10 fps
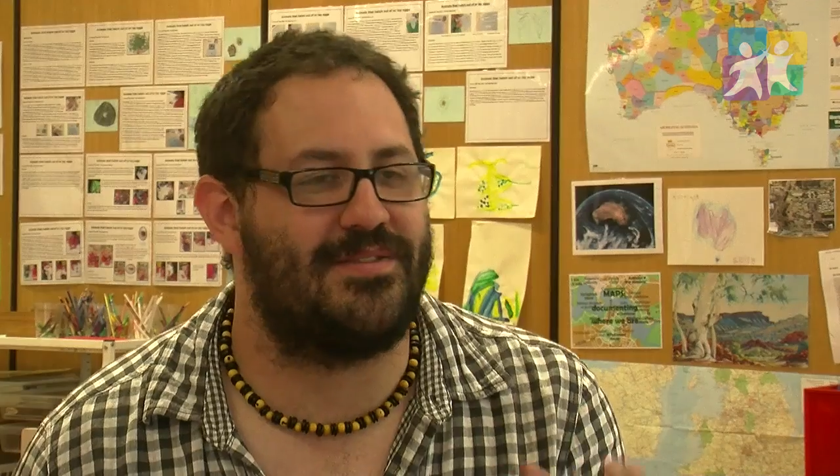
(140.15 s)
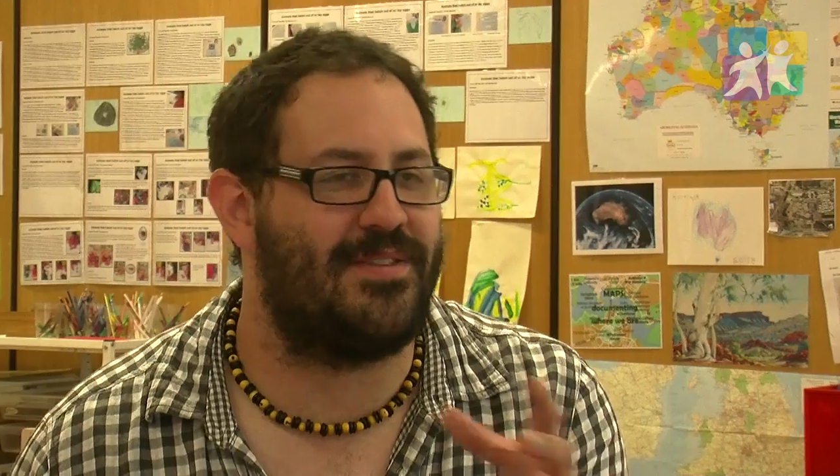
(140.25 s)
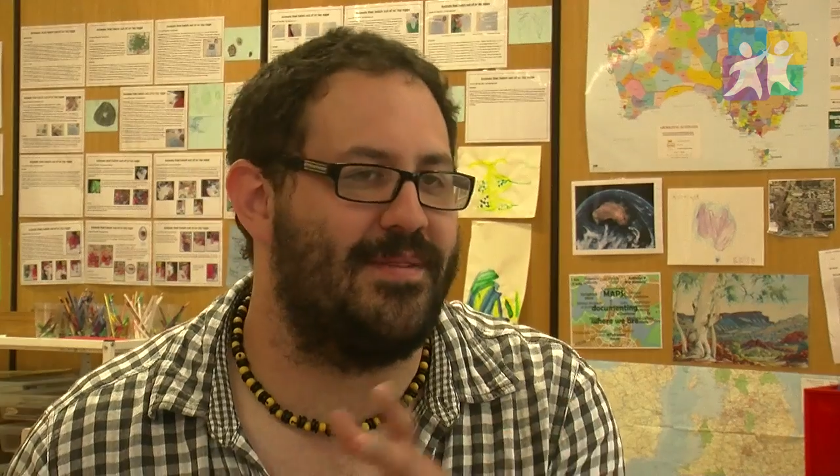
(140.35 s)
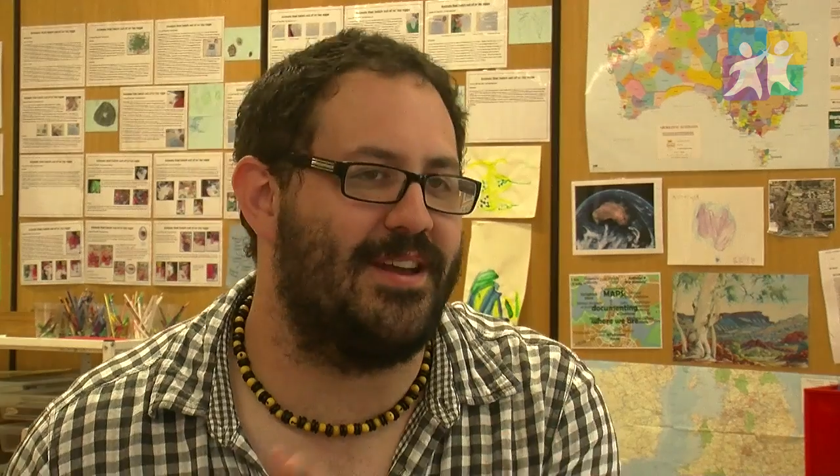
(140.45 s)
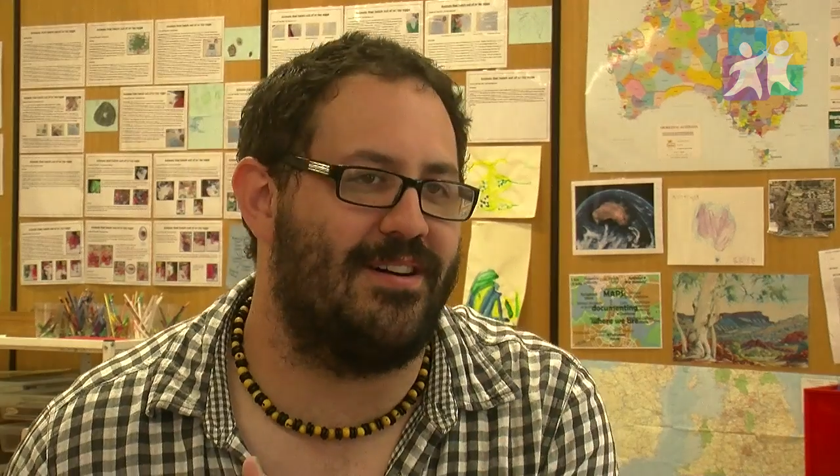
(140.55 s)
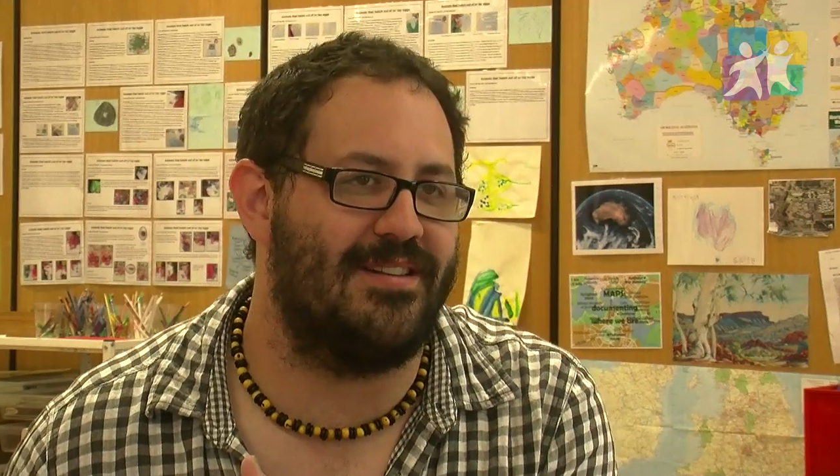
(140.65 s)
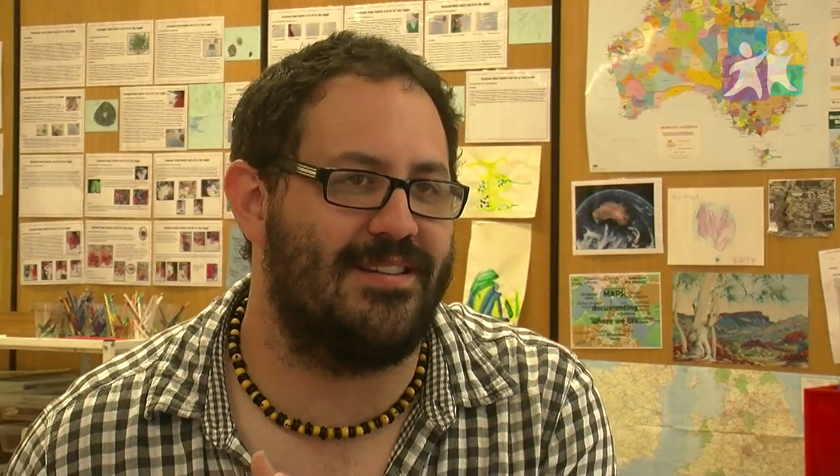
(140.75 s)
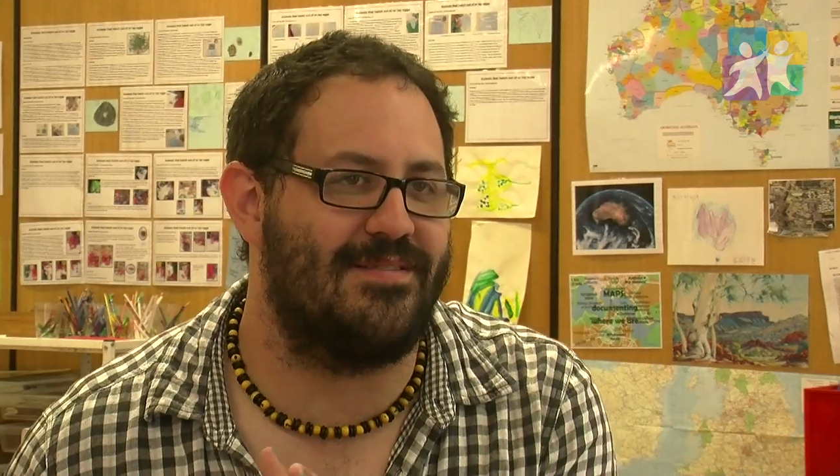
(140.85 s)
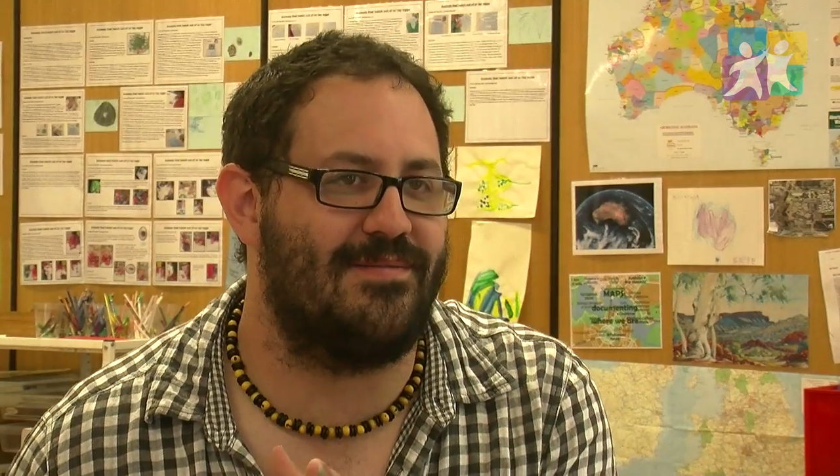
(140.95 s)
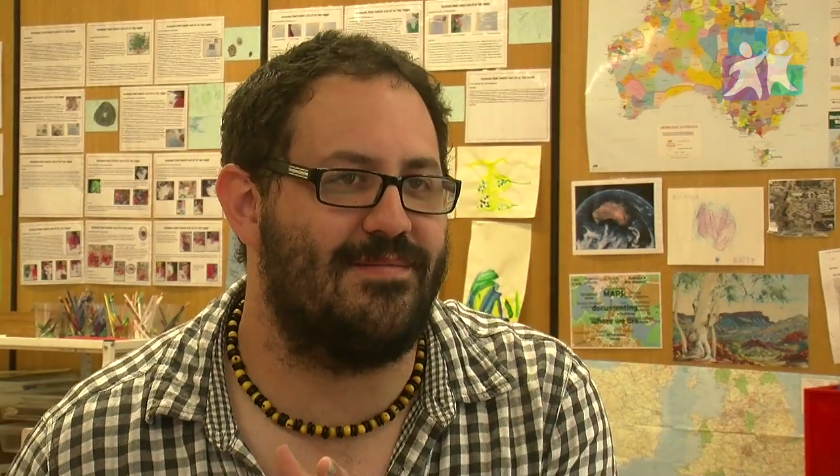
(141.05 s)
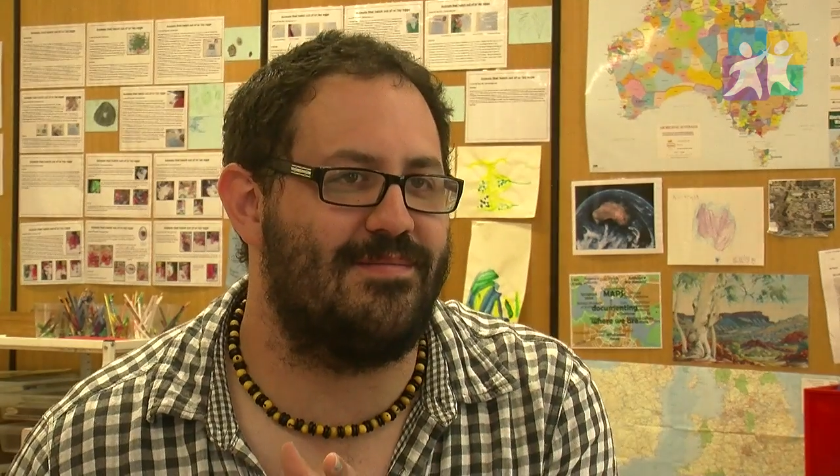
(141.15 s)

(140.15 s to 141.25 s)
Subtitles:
it from the older